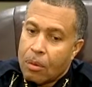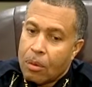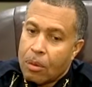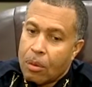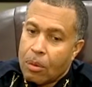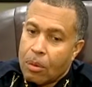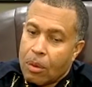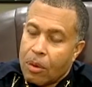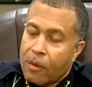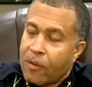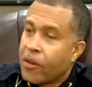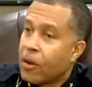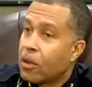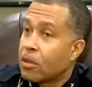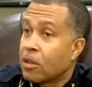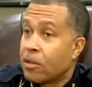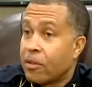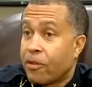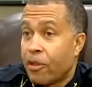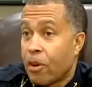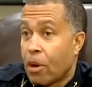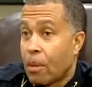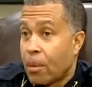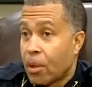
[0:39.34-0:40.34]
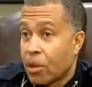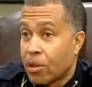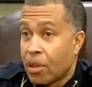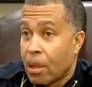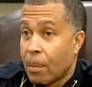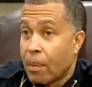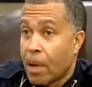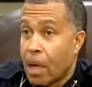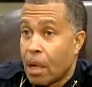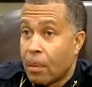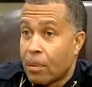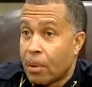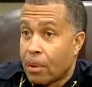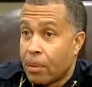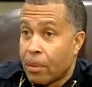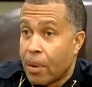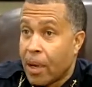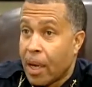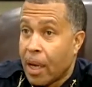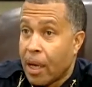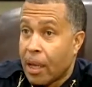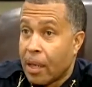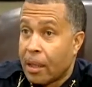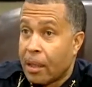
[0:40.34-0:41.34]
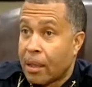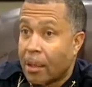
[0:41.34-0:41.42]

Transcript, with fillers: Well, first and foremost, I'm humbled by it.